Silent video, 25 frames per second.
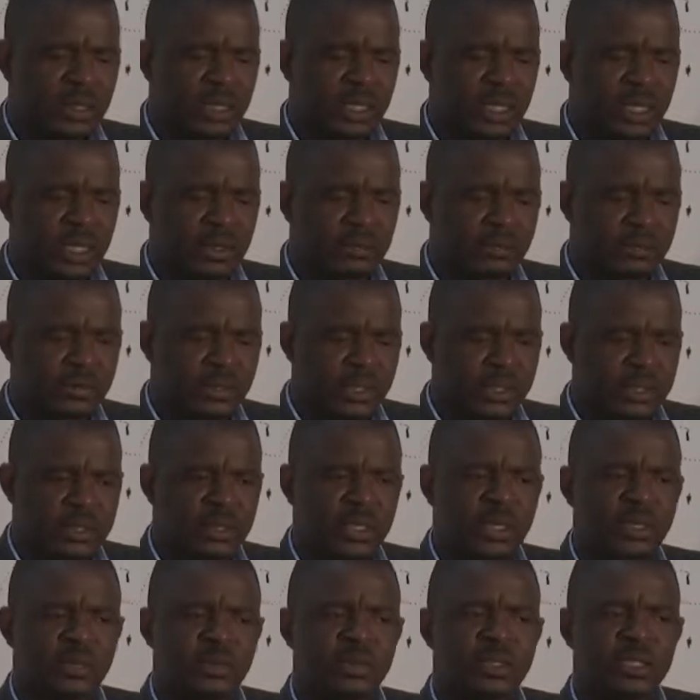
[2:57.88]
the
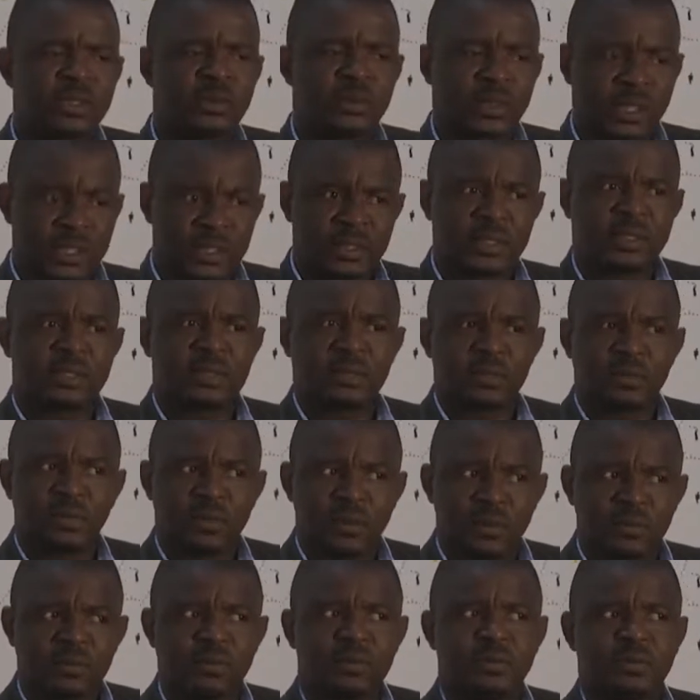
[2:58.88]
external networks
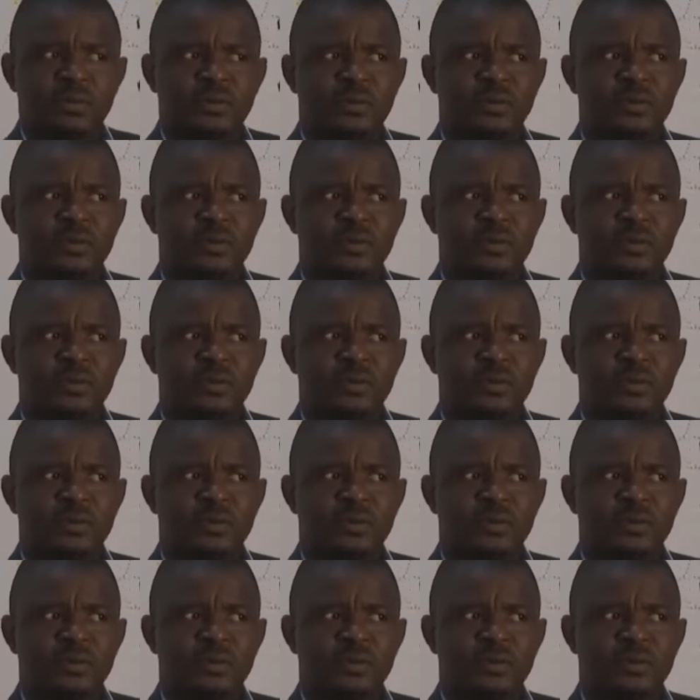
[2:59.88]
of